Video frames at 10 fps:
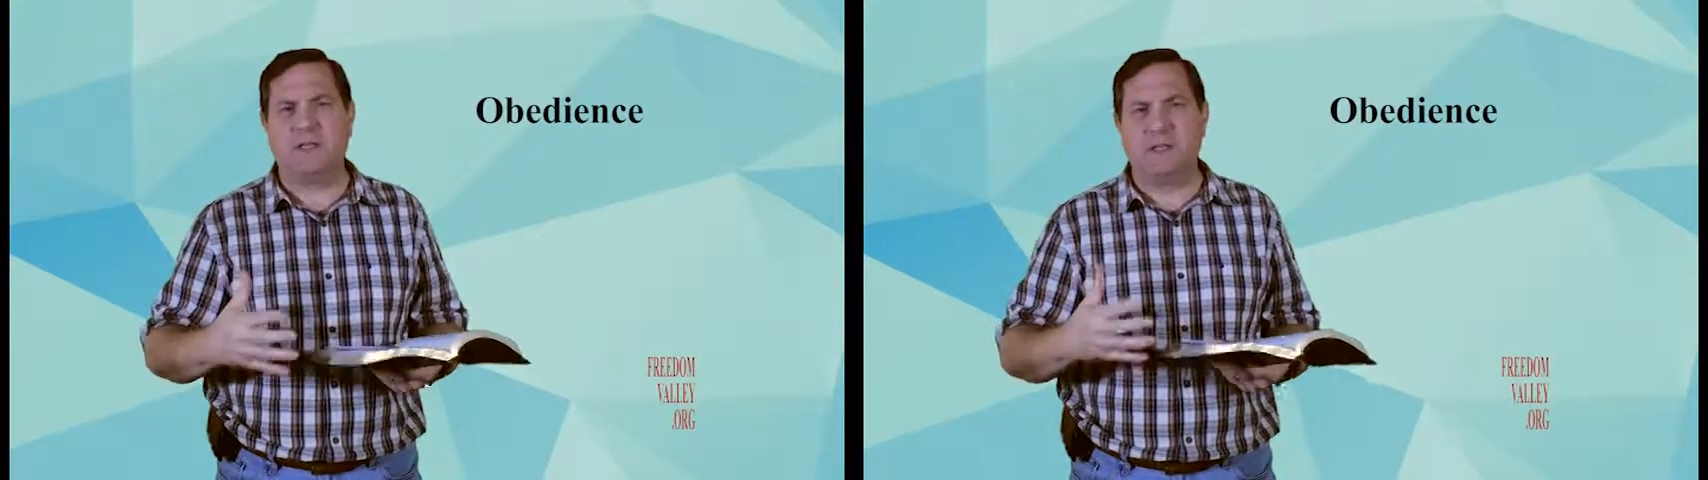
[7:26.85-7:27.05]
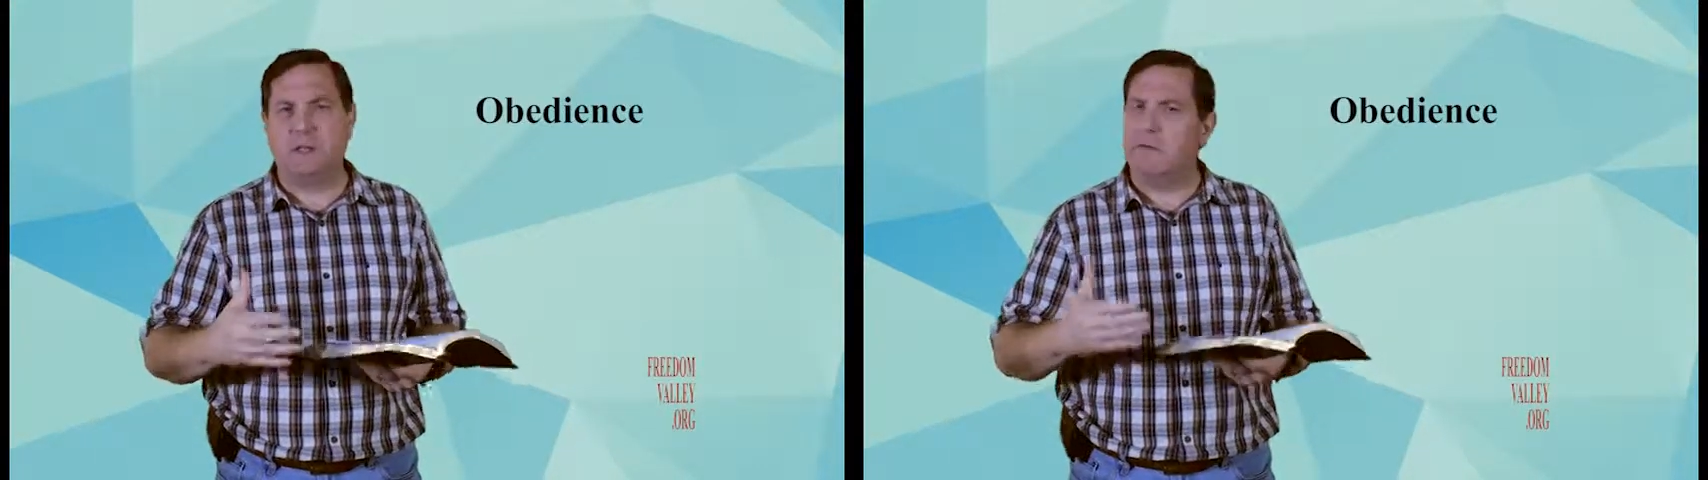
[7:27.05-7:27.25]

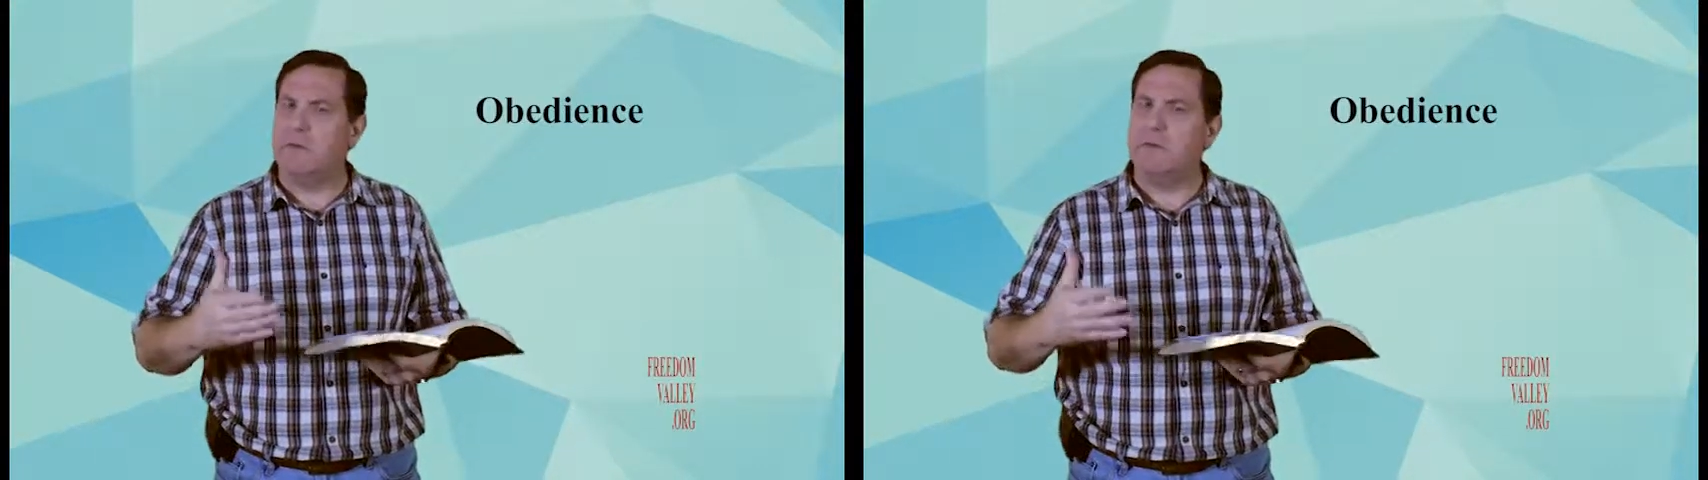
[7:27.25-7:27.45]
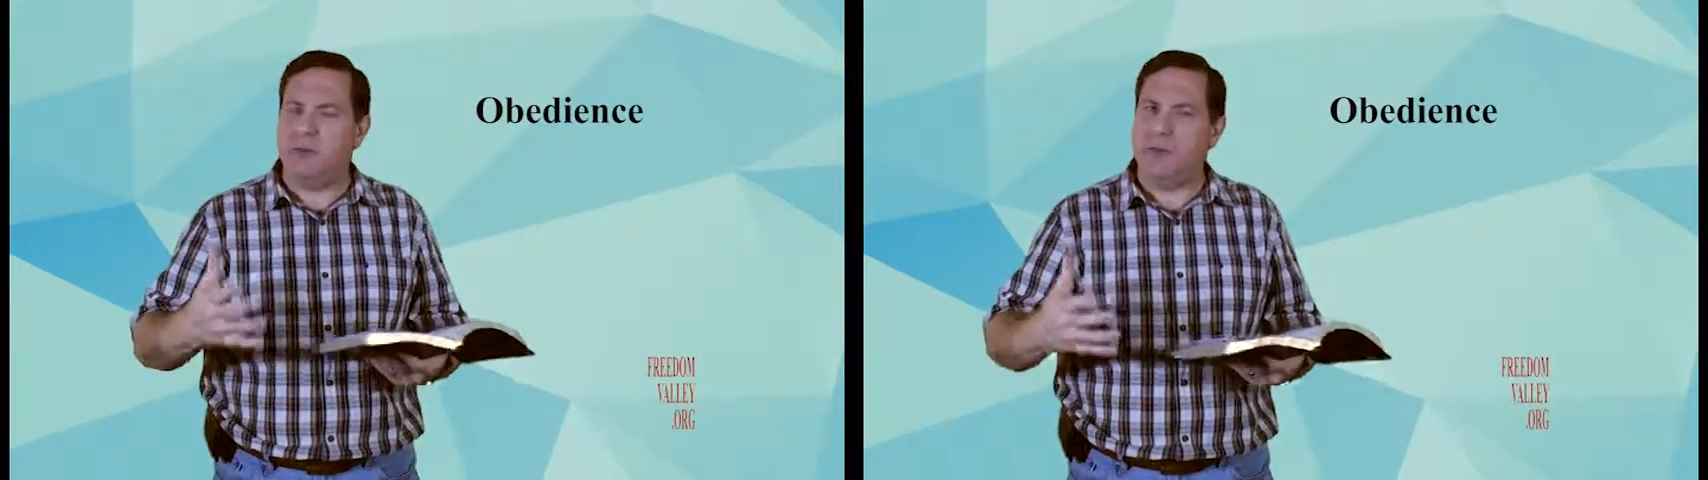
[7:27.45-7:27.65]

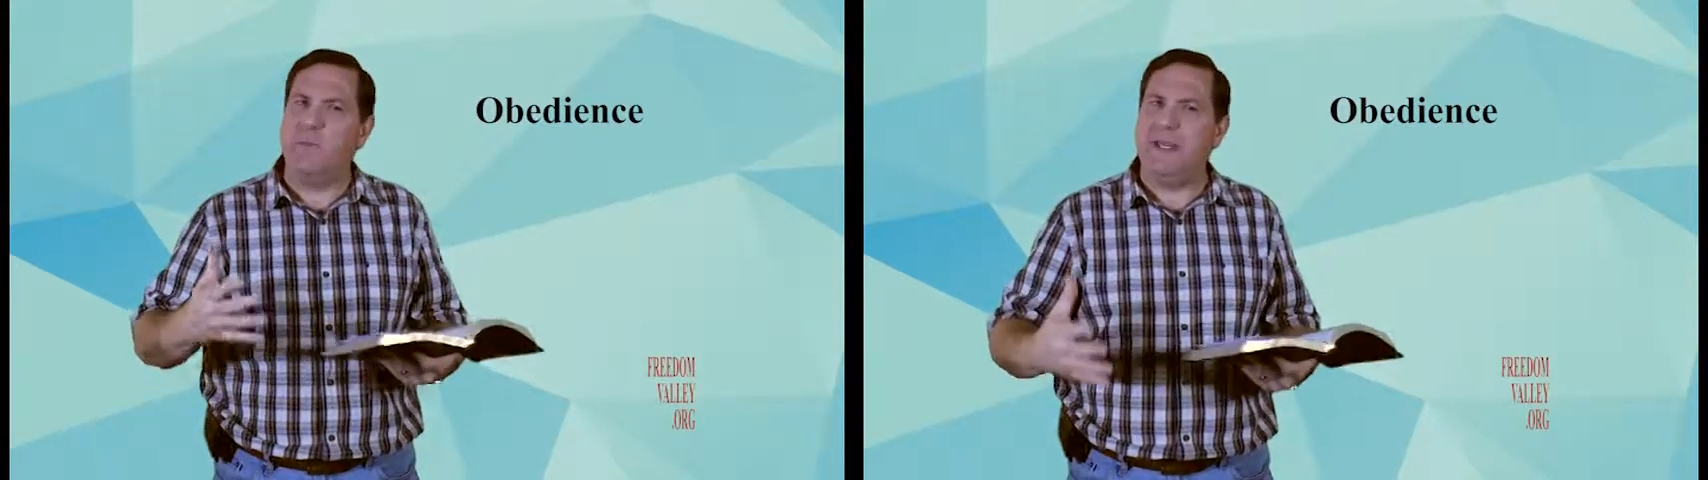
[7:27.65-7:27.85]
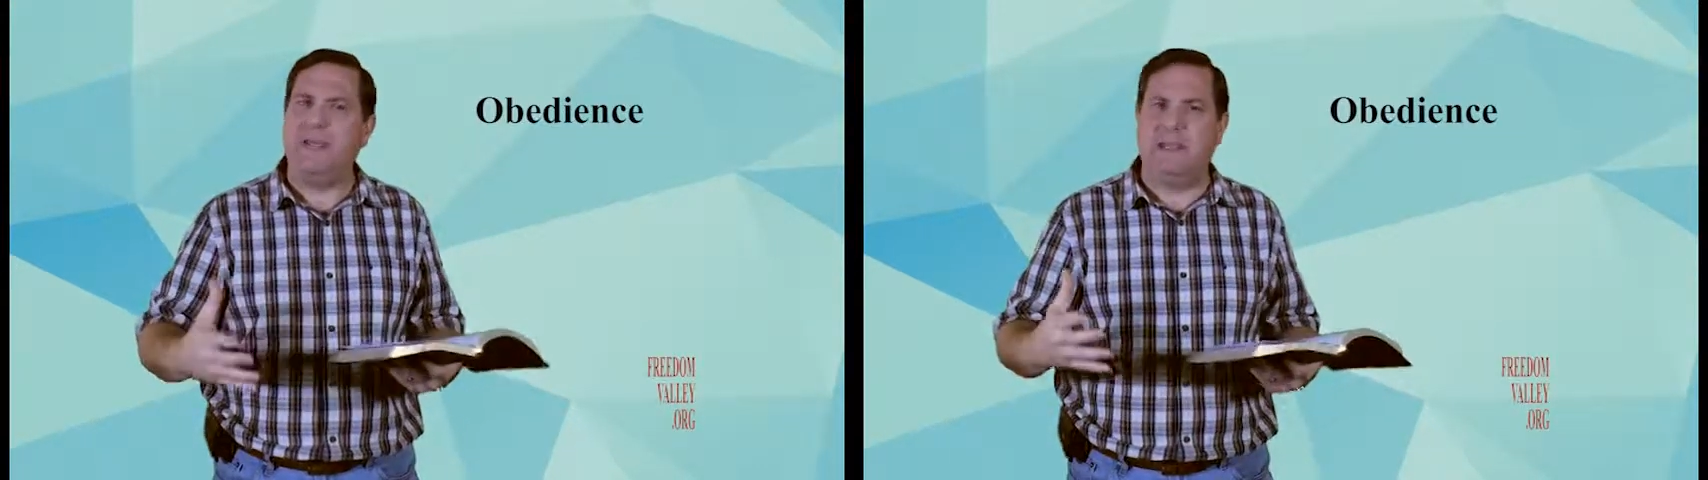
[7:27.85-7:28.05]
children to be
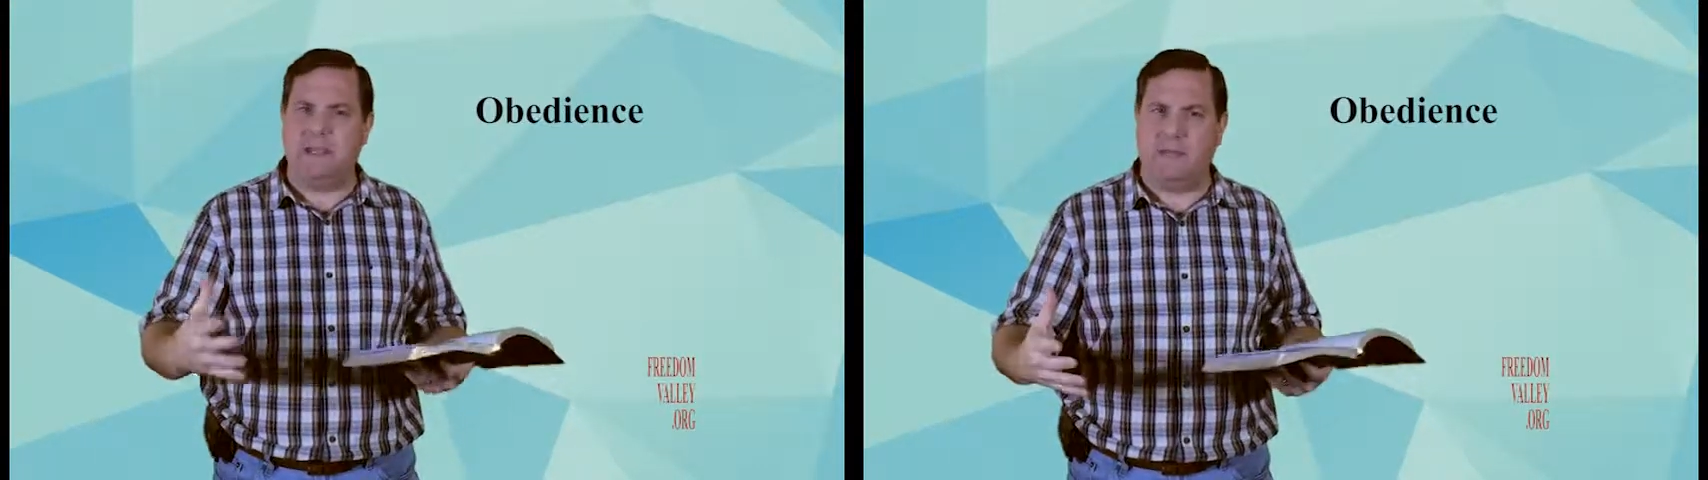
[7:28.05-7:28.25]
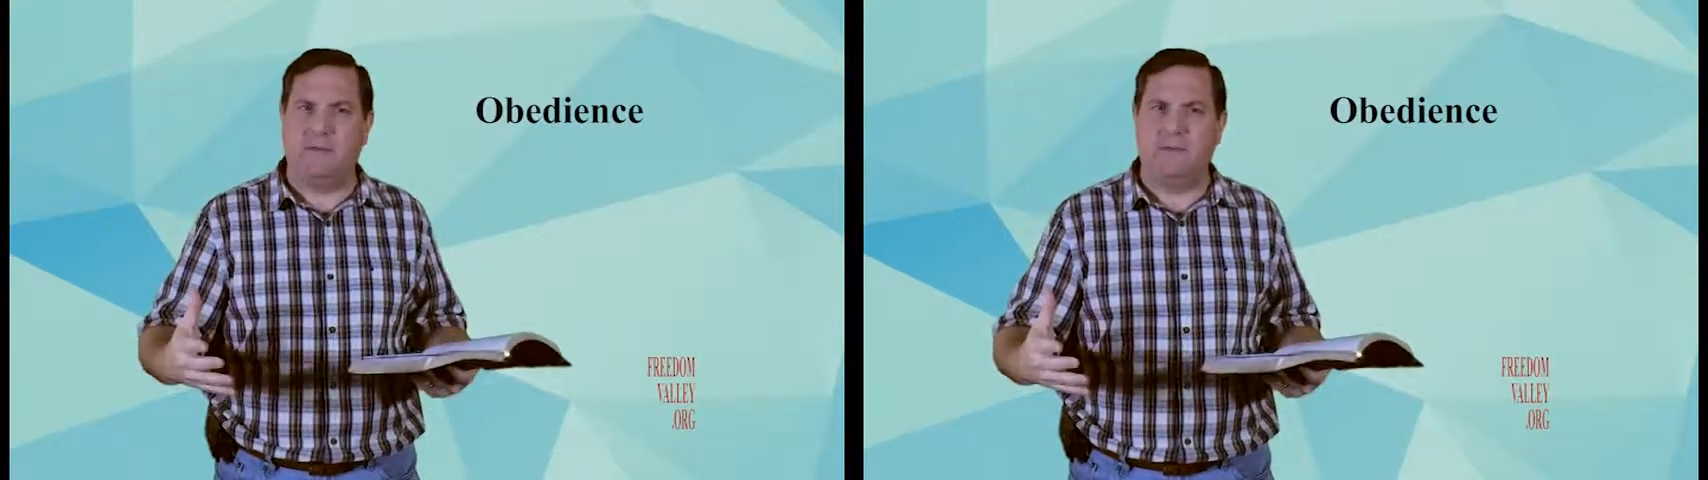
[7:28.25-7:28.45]

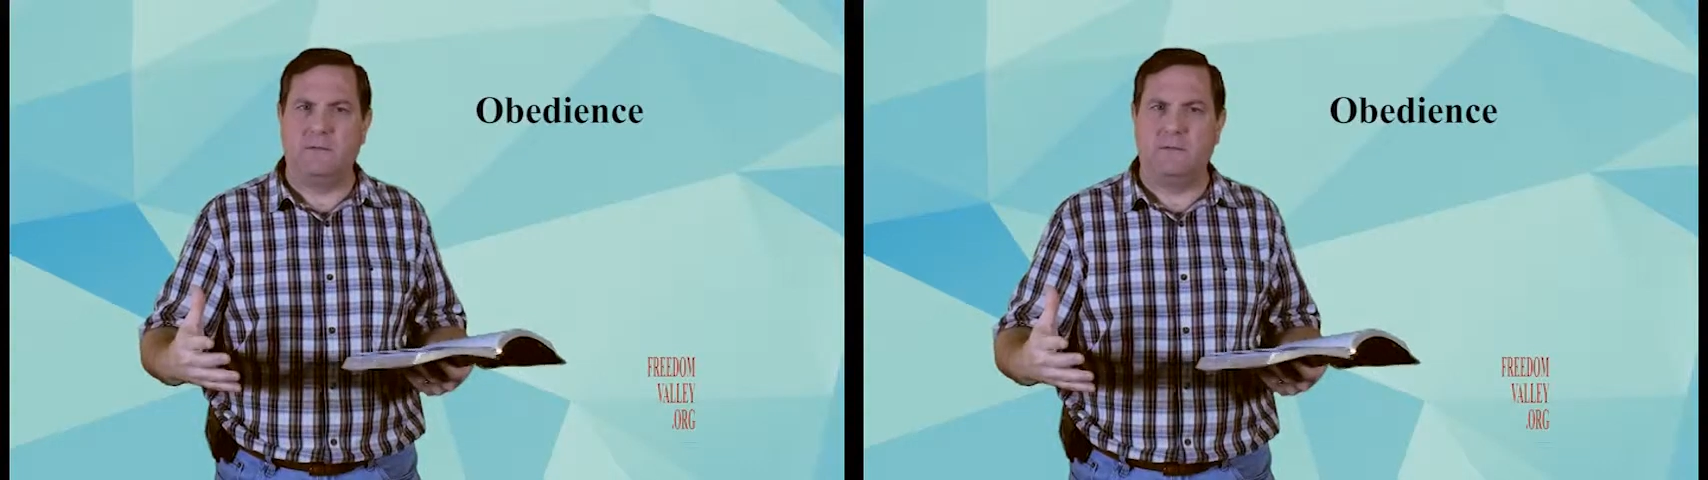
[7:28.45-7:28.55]
obedient.